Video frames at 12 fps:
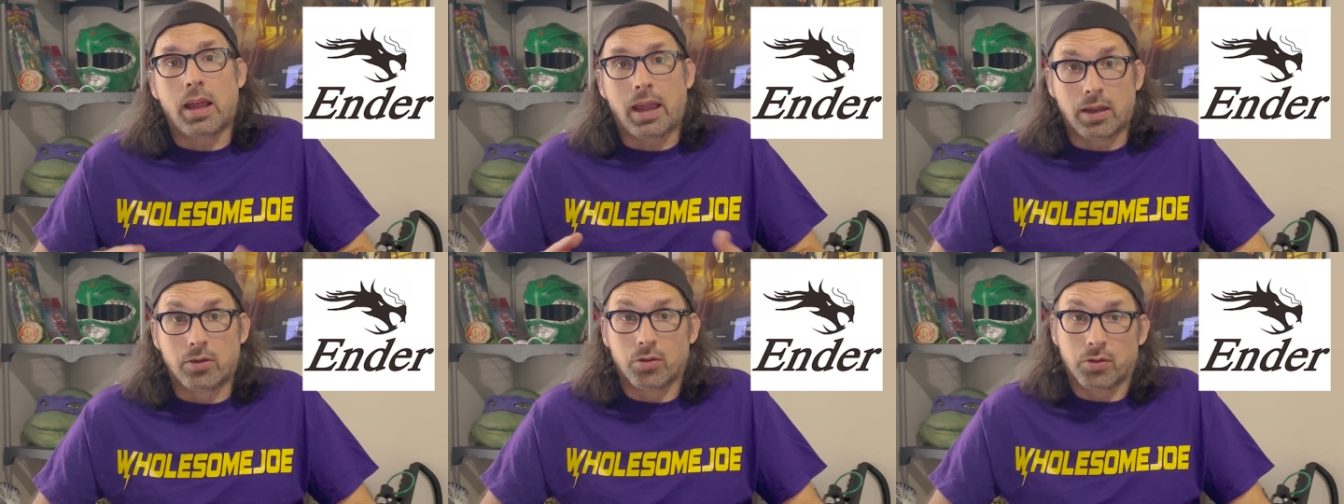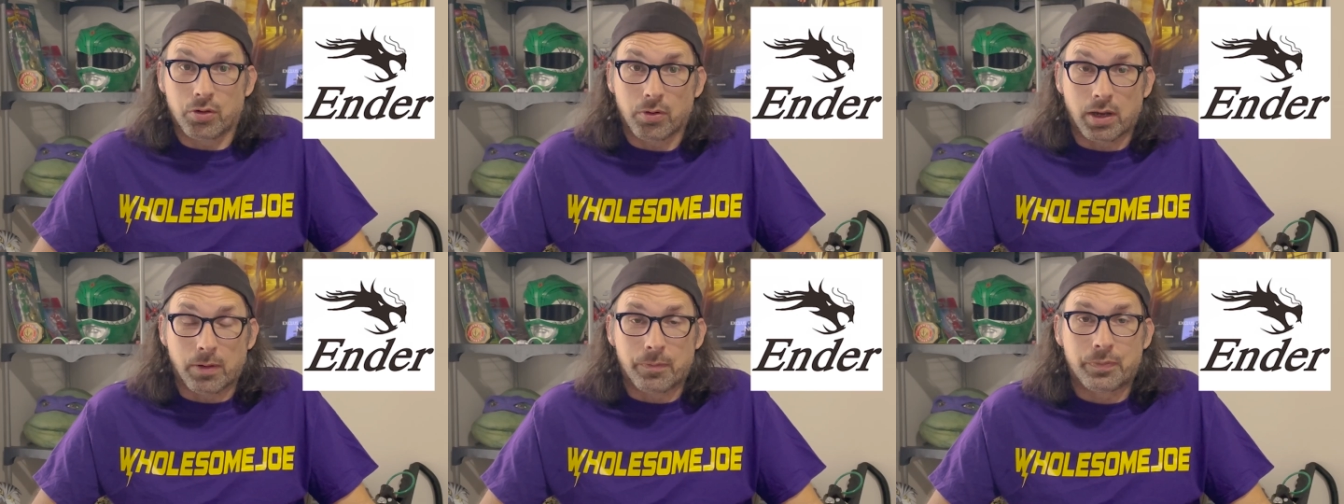Ender
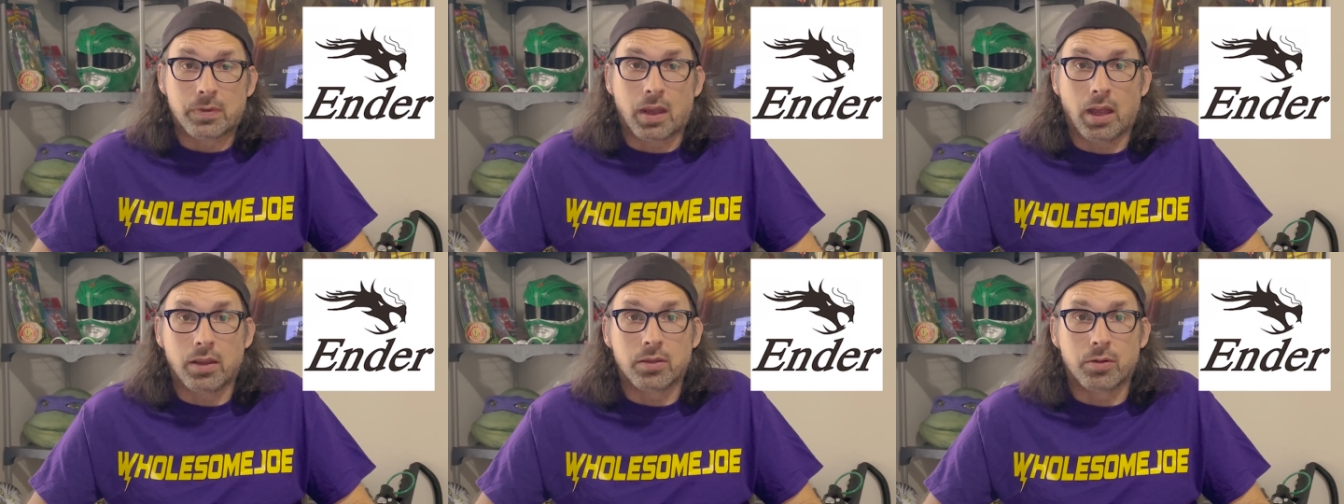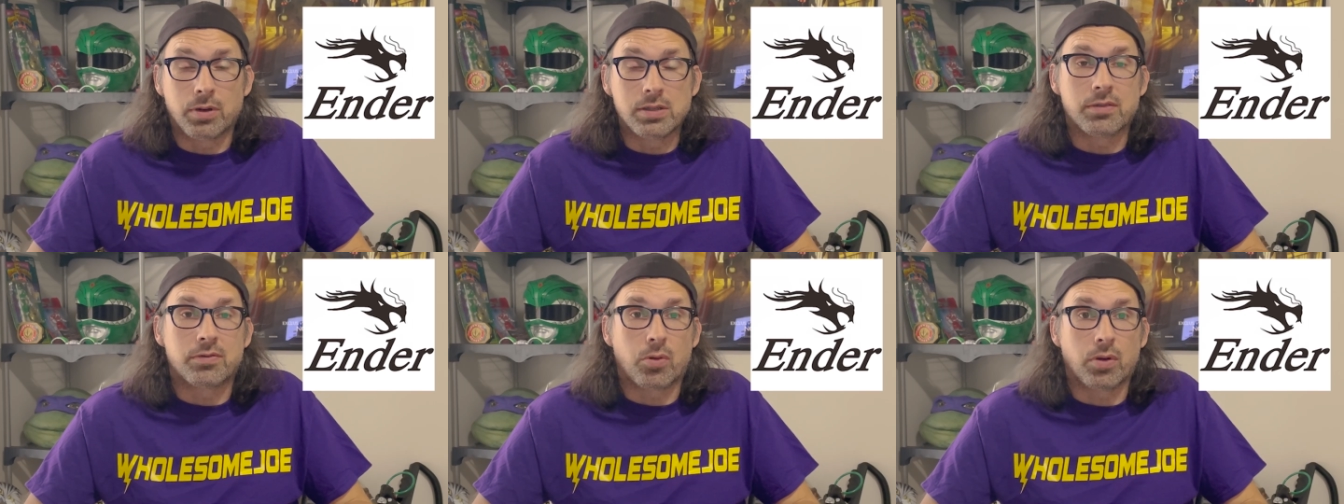3. And the
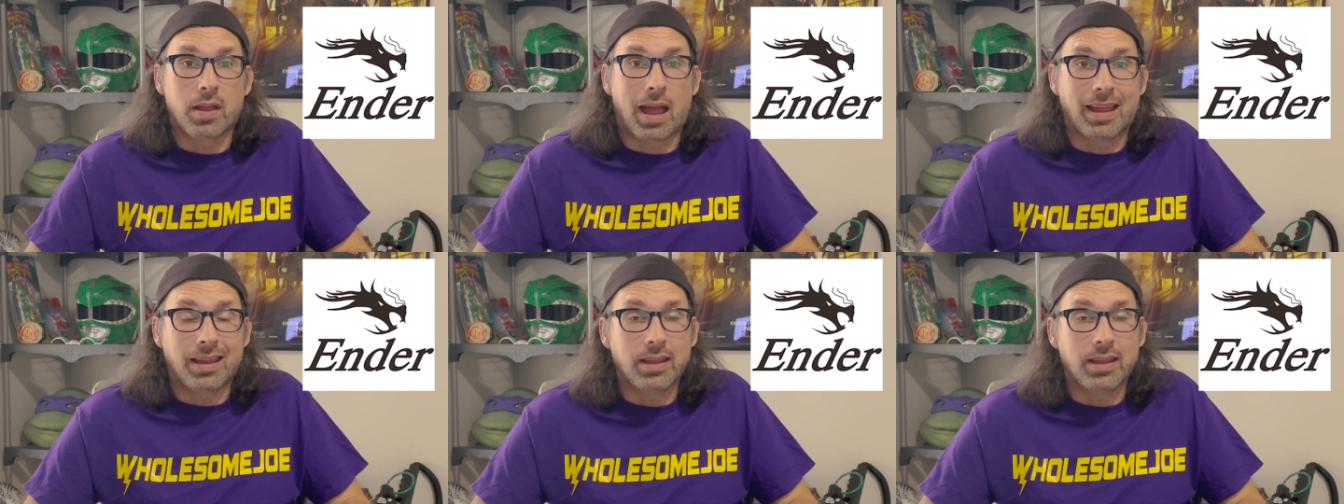reason for that